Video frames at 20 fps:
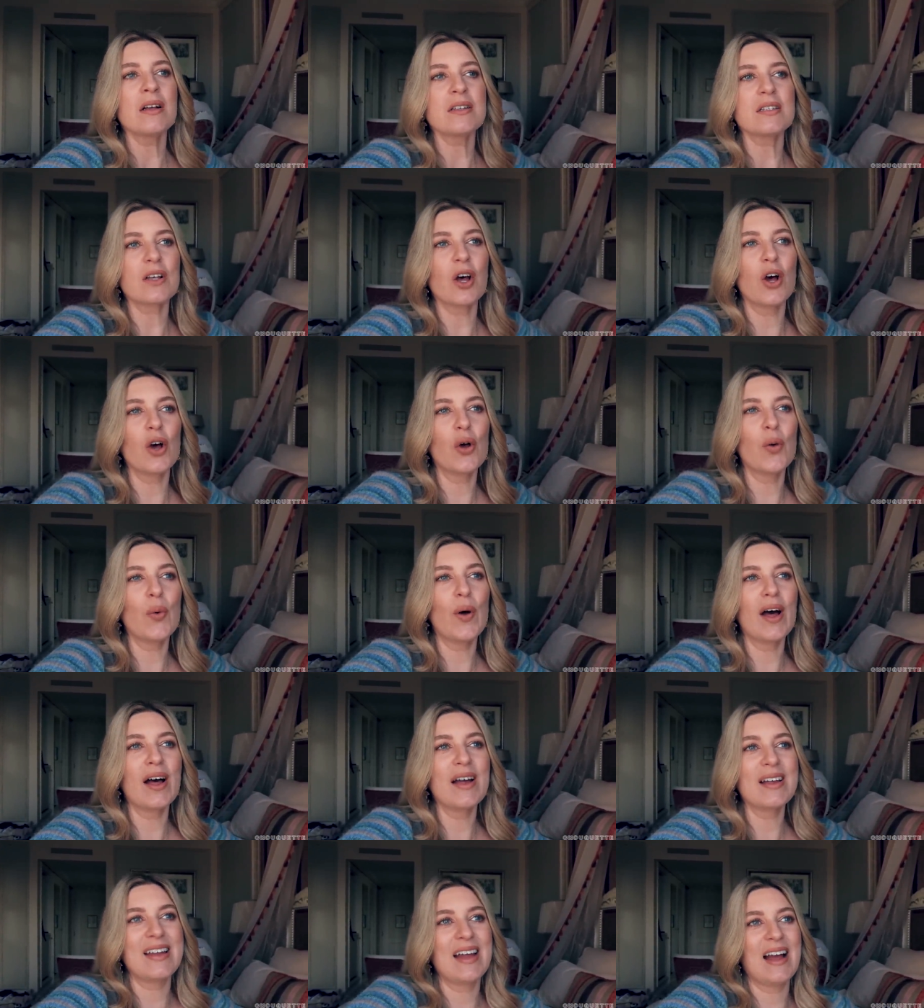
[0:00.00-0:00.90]
So
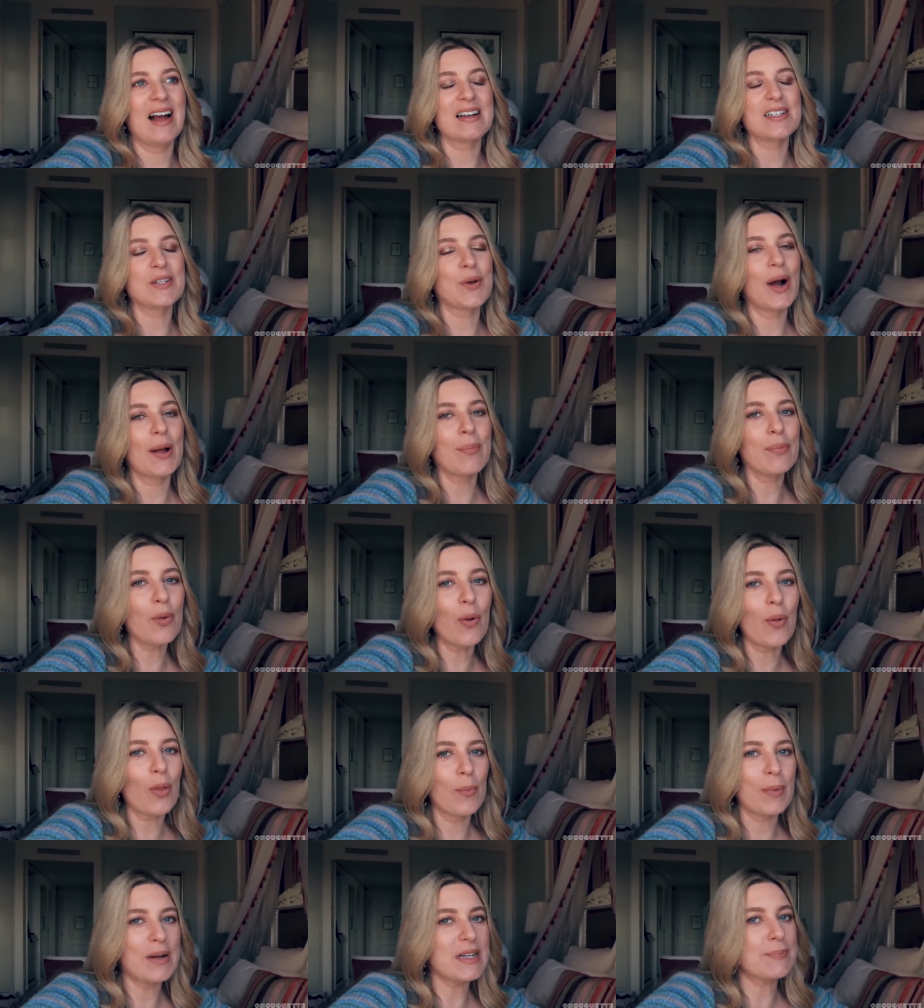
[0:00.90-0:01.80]
so I'm
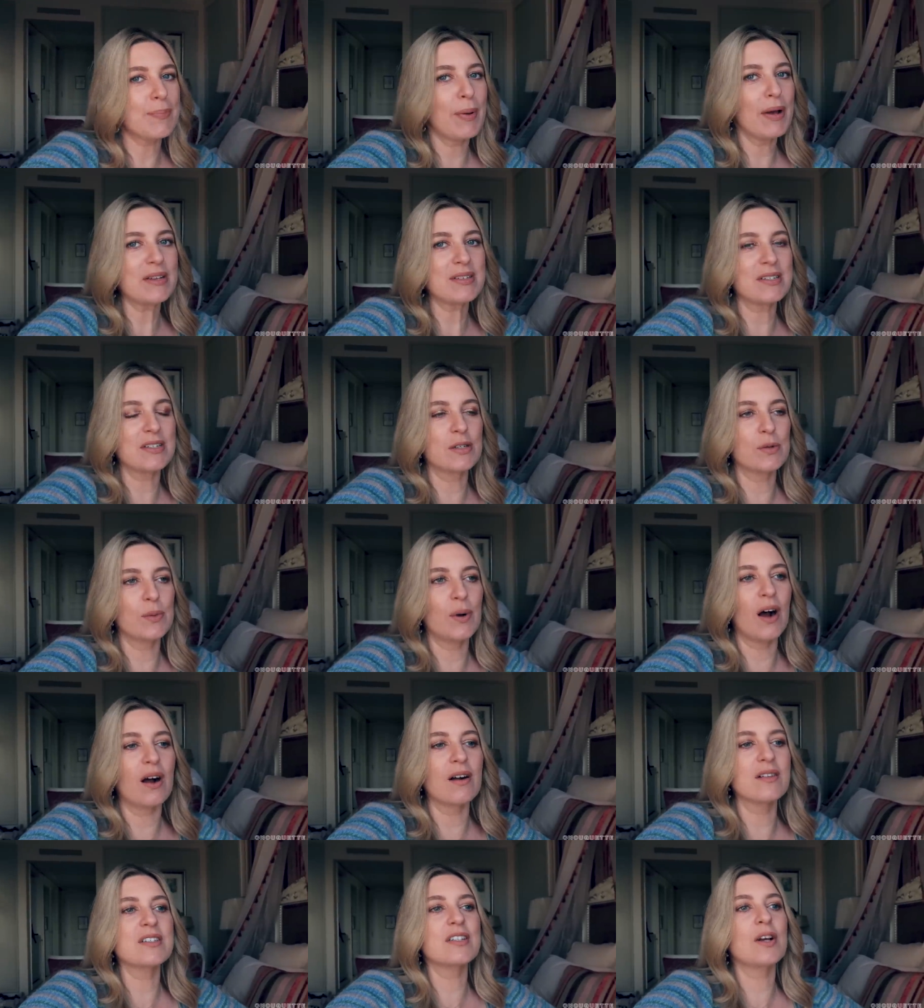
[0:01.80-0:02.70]
not the best person to
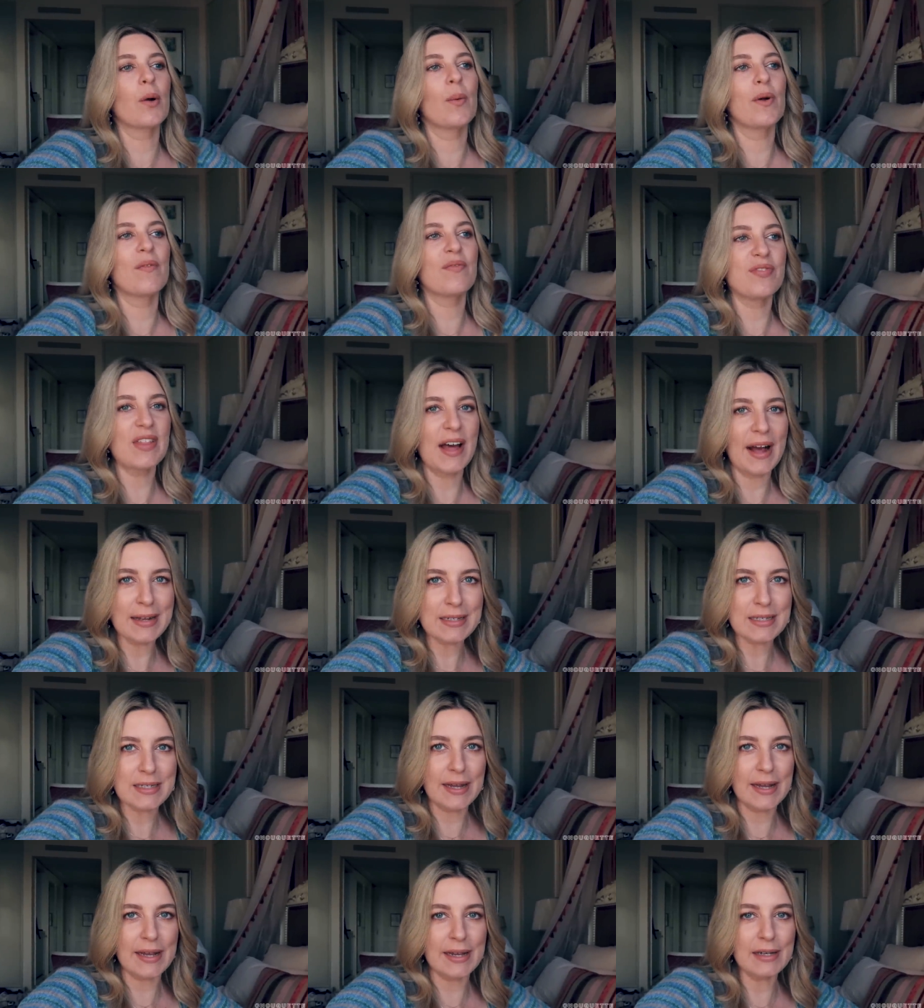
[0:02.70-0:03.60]
ask. With
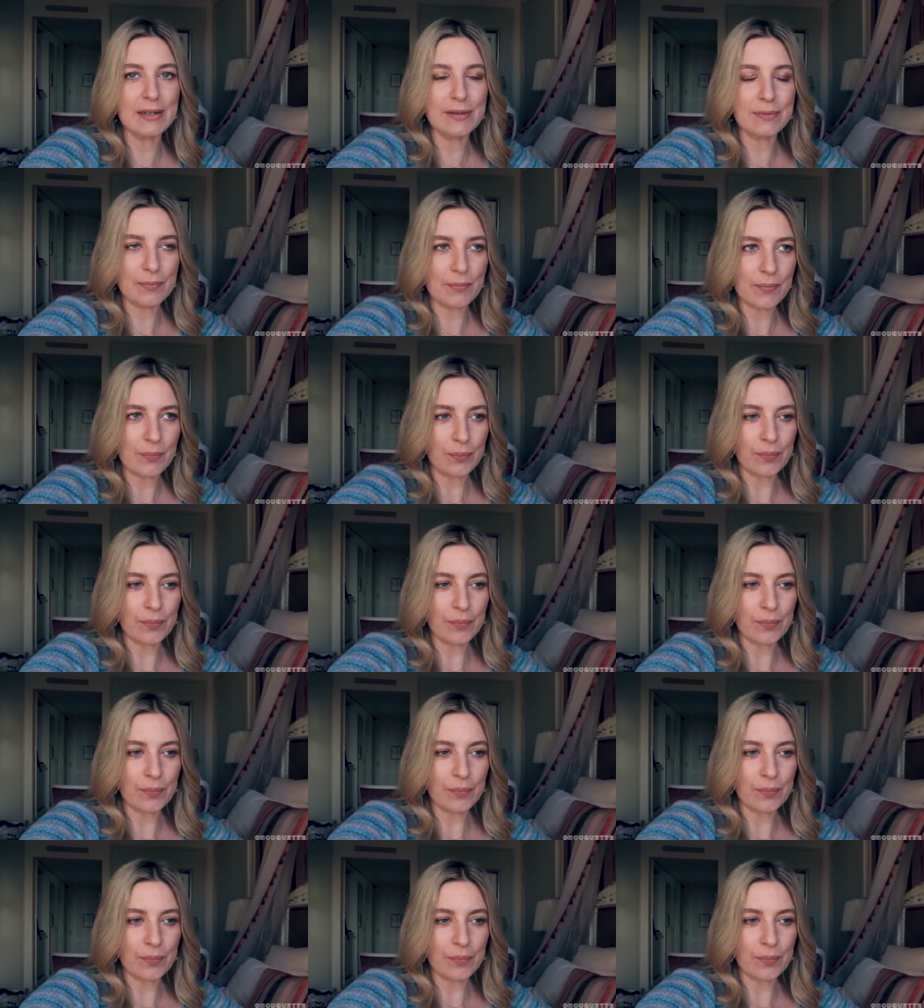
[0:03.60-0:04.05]
that said,